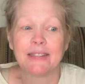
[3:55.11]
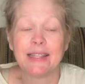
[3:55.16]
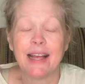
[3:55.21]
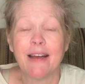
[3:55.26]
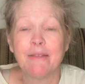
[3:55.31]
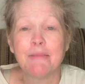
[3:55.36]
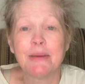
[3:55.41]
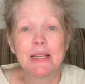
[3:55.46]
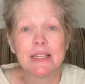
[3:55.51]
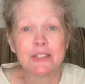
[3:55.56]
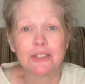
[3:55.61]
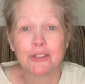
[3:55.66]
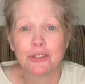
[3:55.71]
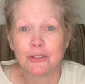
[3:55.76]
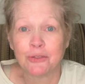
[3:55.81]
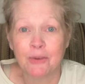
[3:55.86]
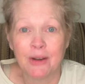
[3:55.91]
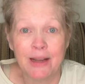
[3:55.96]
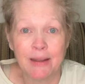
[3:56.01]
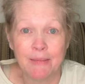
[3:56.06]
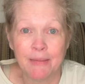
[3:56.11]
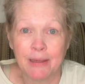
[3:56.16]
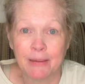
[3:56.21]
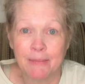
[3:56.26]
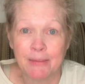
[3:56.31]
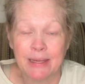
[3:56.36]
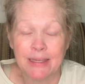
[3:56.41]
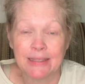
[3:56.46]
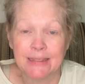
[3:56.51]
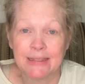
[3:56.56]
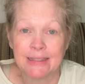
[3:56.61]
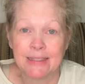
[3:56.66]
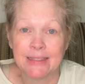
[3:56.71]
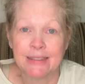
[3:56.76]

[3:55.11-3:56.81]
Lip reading: So I've been extremely busy.